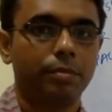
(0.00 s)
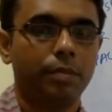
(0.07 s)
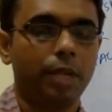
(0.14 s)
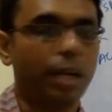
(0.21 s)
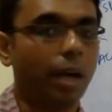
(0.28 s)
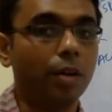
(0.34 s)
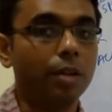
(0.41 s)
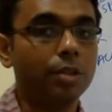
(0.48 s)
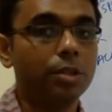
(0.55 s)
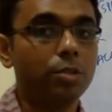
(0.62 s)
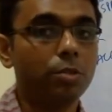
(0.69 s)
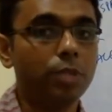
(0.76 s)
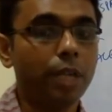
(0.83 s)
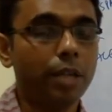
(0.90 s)
And how does it
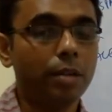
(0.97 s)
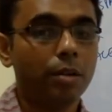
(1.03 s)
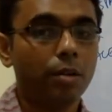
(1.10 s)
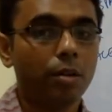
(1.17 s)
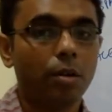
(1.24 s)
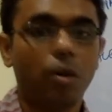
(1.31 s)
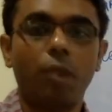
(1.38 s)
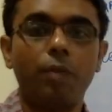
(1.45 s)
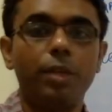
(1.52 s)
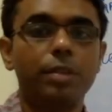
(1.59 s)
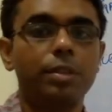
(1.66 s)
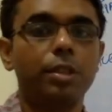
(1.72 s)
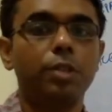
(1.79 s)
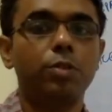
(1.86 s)
do that?
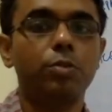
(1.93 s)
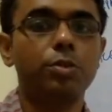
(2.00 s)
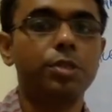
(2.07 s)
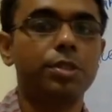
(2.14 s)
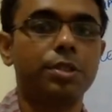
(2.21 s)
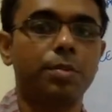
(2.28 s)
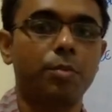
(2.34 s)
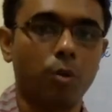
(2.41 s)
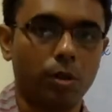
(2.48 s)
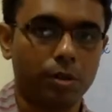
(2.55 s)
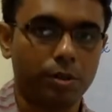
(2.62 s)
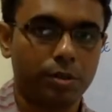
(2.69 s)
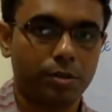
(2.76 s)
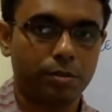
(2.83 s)
Obviously through system
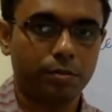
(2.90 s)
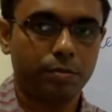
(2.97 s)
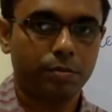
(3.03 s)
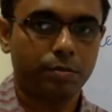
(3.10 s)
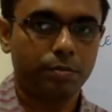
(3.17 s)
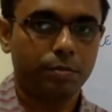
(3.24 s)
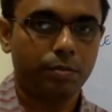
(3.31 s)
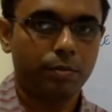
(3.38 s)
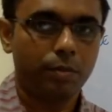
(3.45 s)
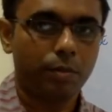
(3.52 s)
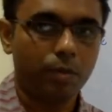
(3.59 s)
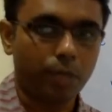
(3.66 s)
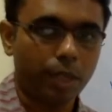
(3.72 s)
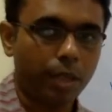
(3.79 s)
calls.
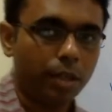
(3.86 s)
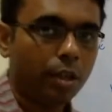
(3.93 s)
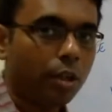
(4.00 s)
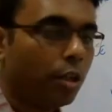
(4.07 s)
Okay.